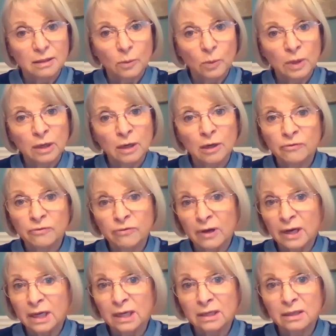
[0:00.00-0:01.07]
we are
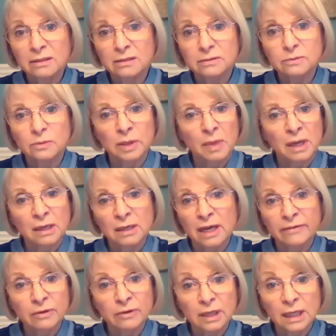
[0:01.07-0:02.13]
afraid we may
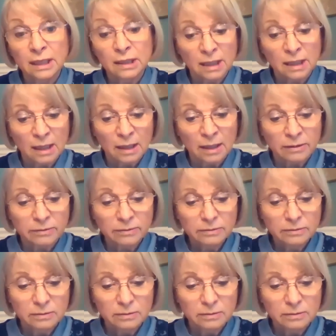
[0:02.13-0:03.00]
never eat again.